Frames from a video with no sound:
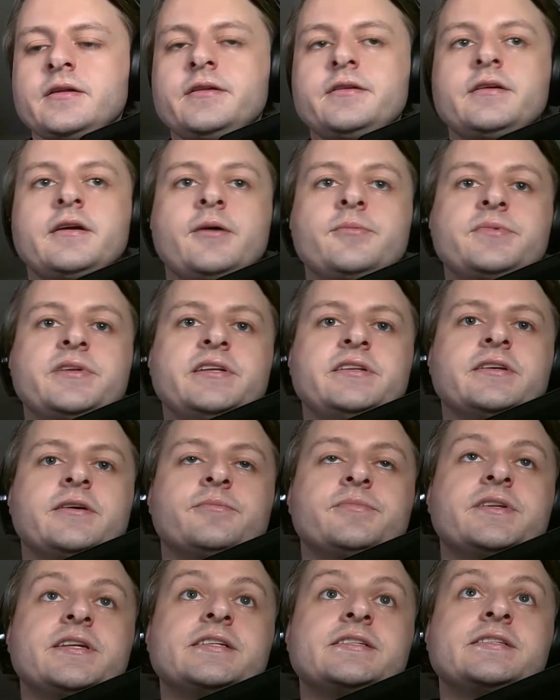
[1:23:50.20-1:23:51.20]
Humpty
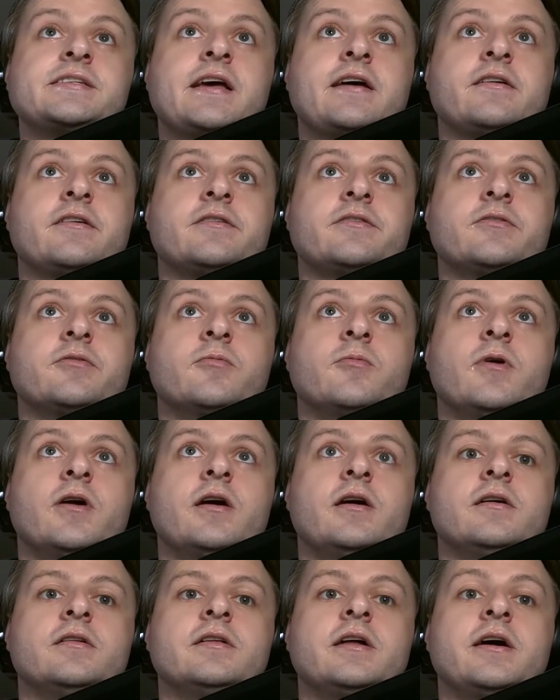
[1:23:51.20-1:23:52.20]
Dumpty sat on a
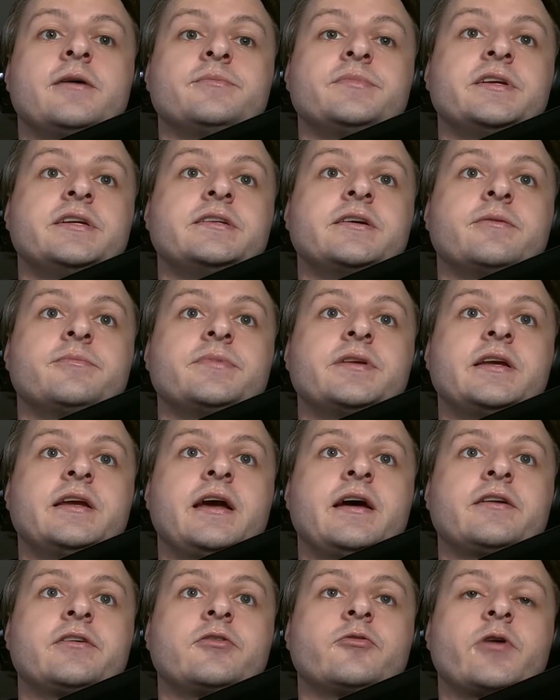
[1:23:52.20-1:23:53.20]
wall. Humpty Dumpty
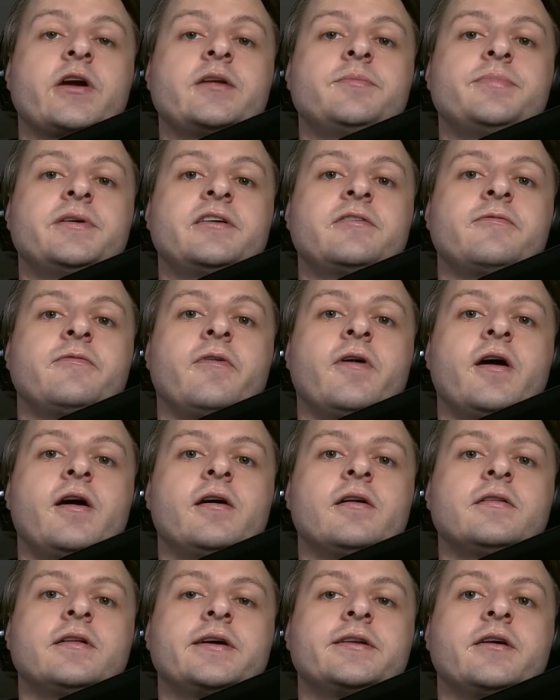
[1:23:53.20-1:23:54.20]
had a great big
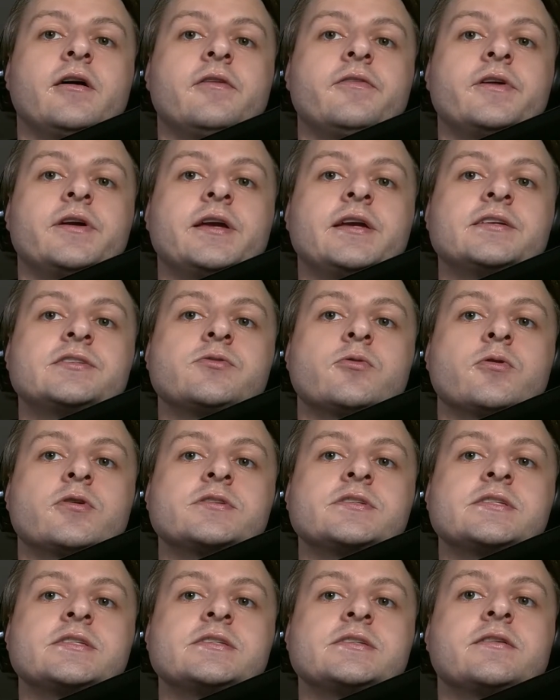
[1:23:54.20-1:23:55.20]
fall, and all the king's
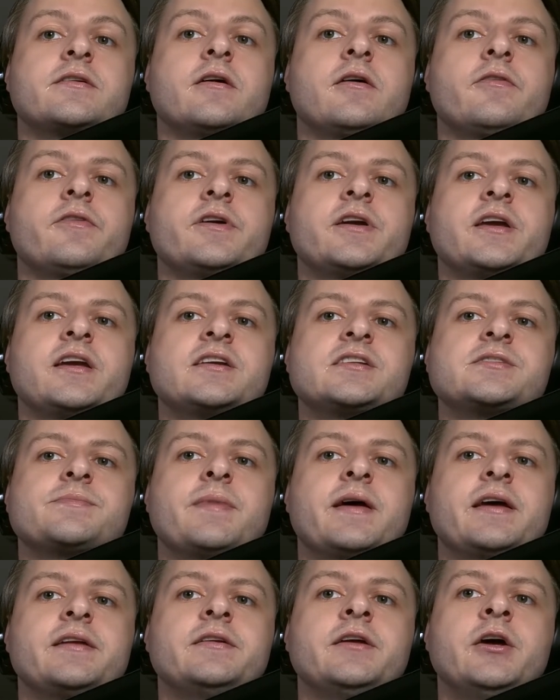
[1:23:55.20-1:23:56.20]
horses and all the king's
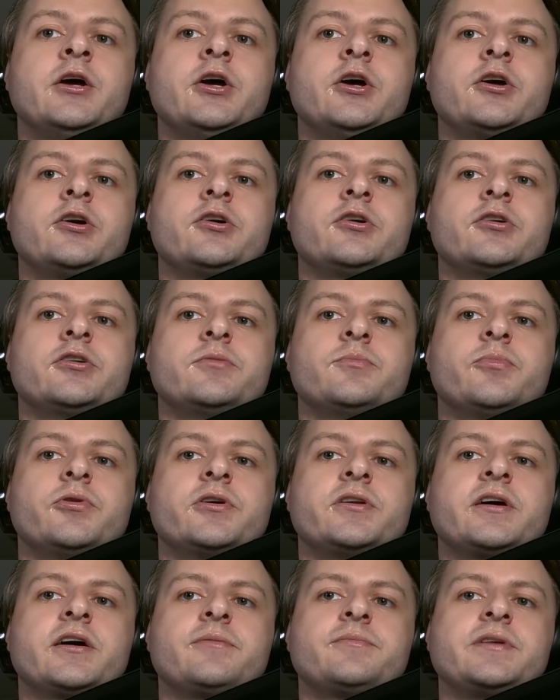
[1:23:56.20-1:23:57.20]
men couldn't
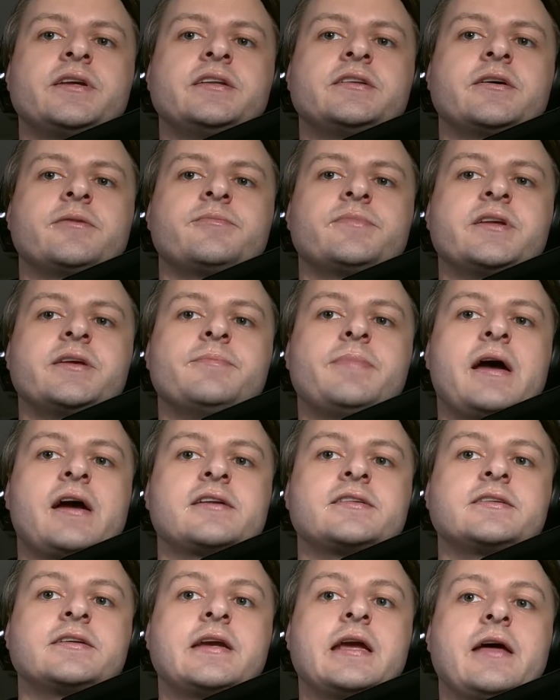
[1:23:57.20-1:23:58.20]
put Humpty Dumpty
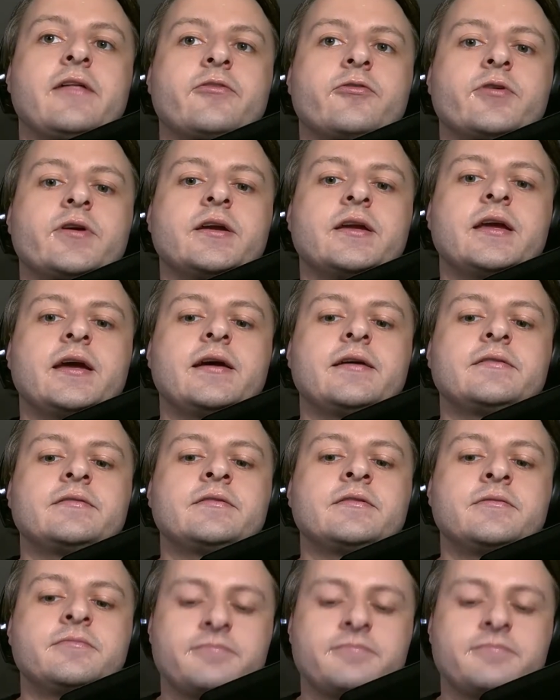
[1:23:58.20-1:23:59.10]
back together again.